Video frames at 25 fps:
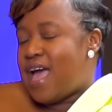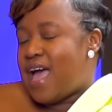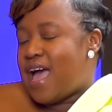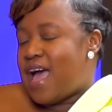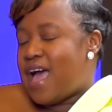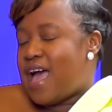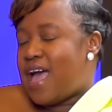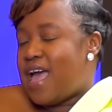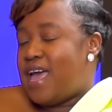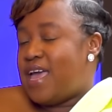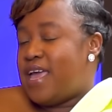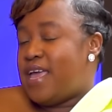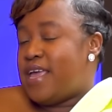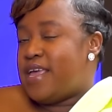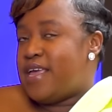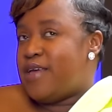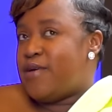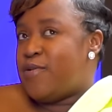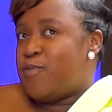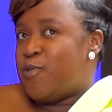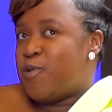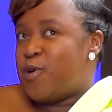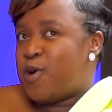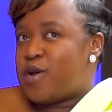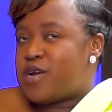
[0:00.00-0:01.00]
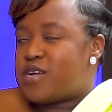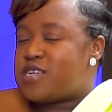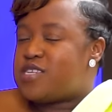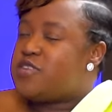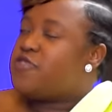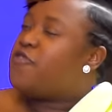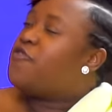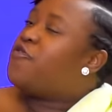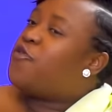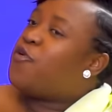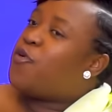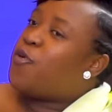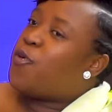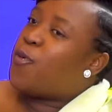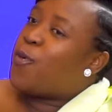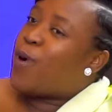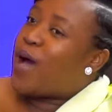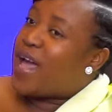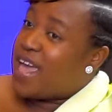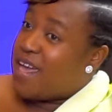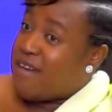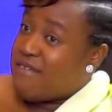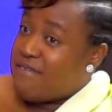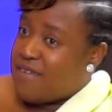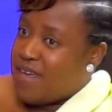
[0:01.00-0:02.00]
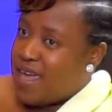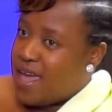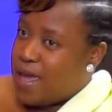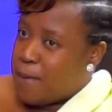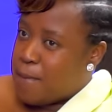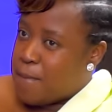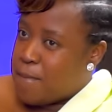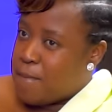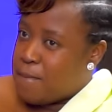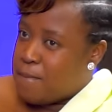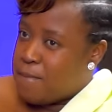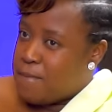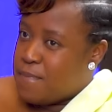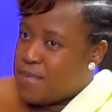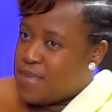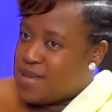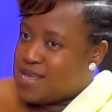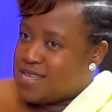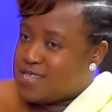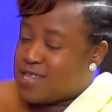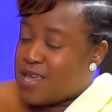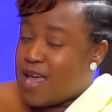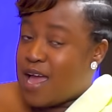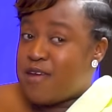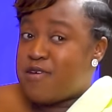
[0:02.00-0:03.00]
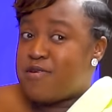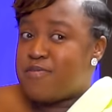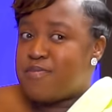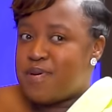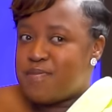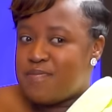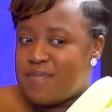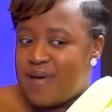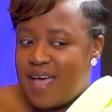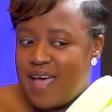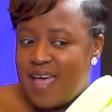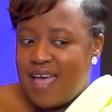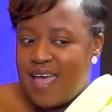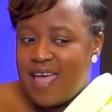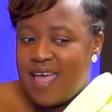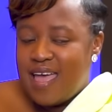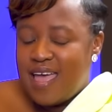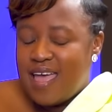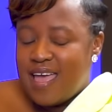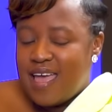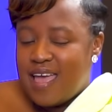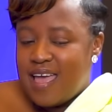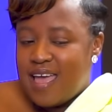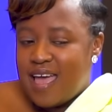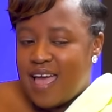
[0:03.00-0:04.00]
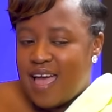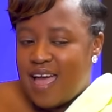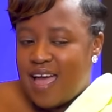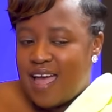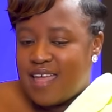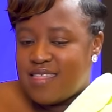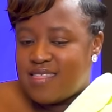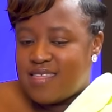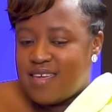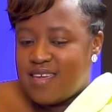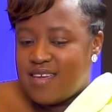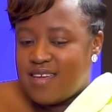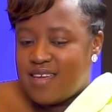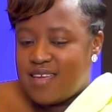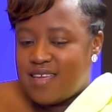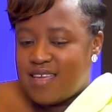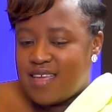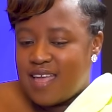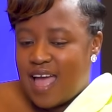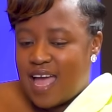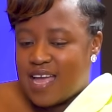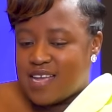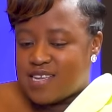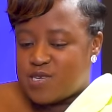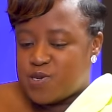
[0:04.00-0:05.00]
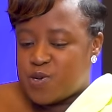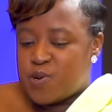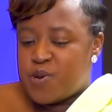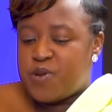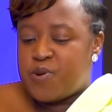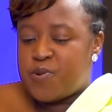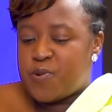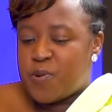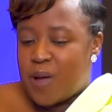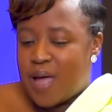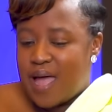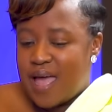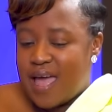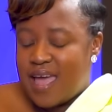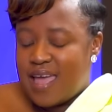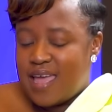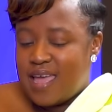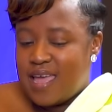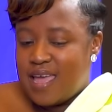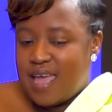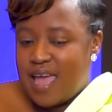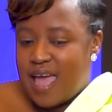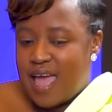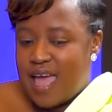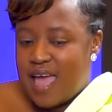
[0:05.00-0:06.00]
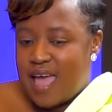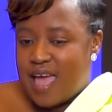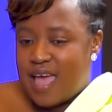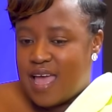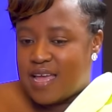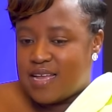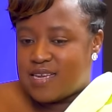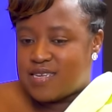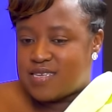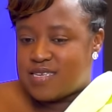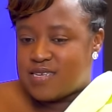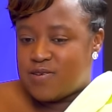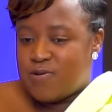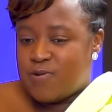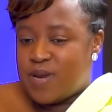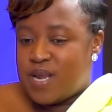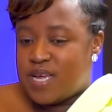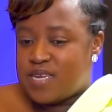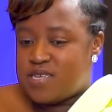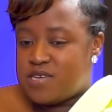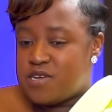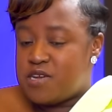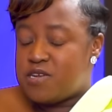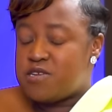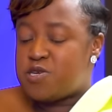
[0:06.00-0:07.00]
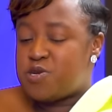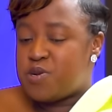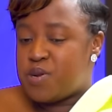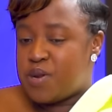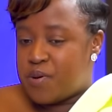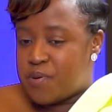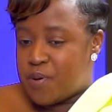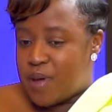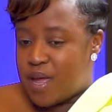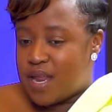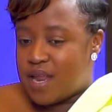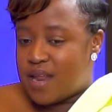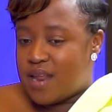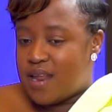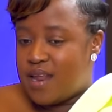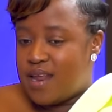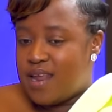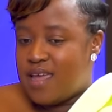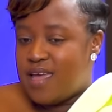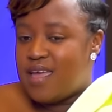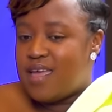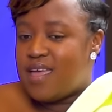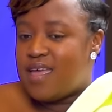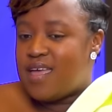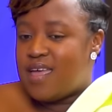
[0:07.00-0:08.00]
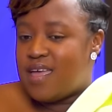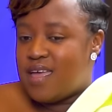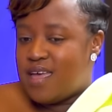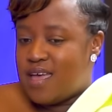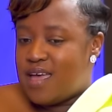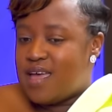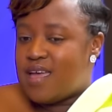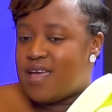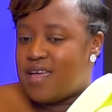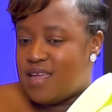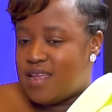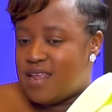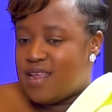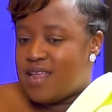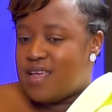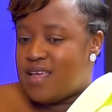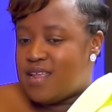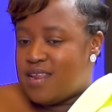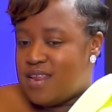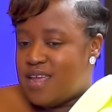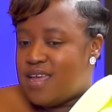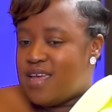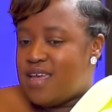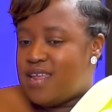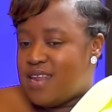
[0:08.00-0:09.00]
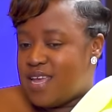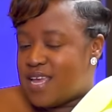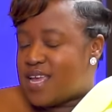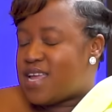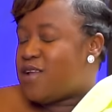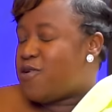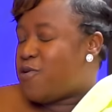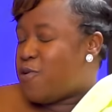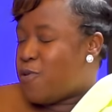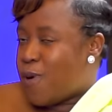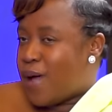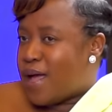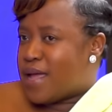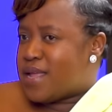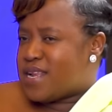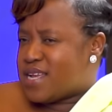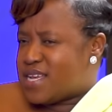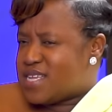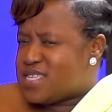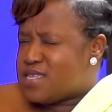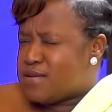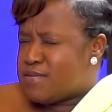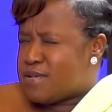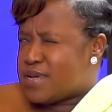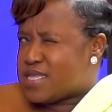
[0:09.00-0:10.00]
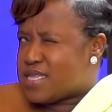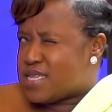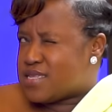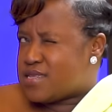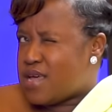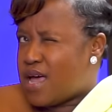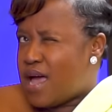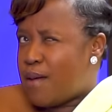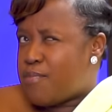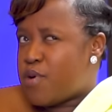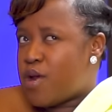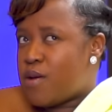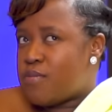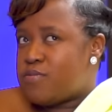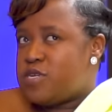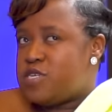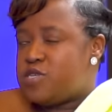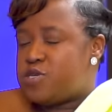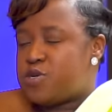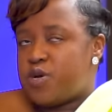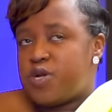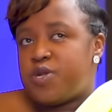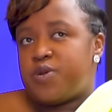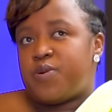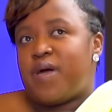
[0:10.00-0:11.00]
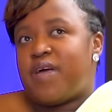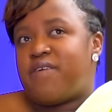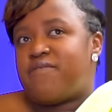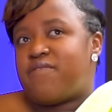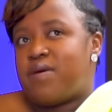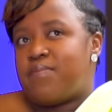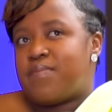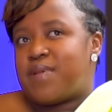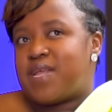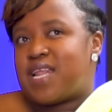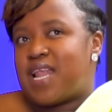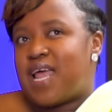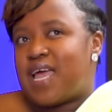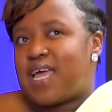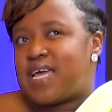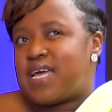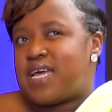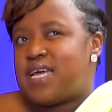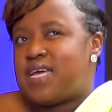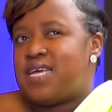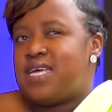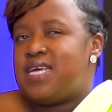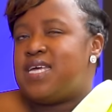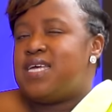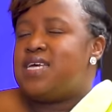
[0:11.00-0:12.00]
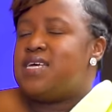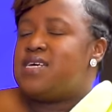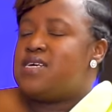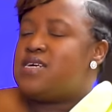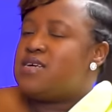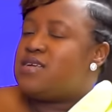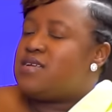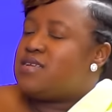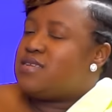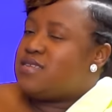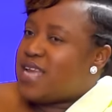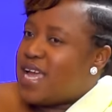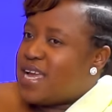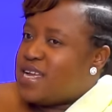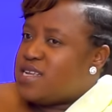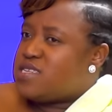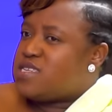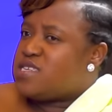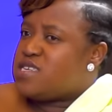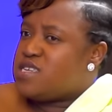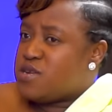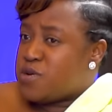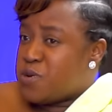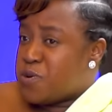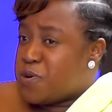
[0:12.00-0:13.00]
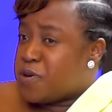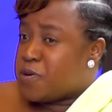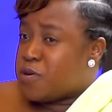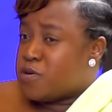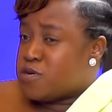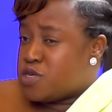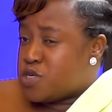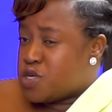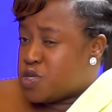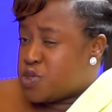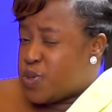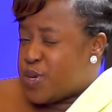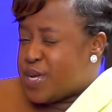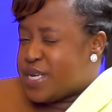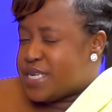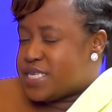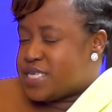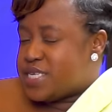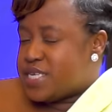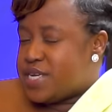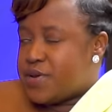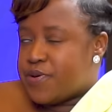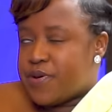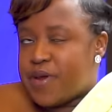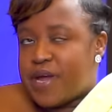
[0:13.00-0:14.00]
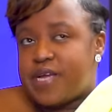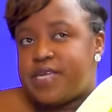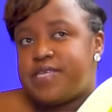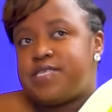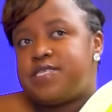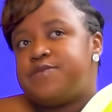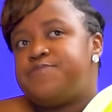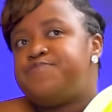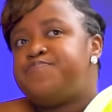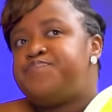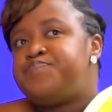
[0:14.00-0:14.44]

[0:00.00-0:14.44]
I worked for YFM. So I remember, I think I joined Y at, when I turned 21, so I probably joined YFM at like 19 going on to 20, right?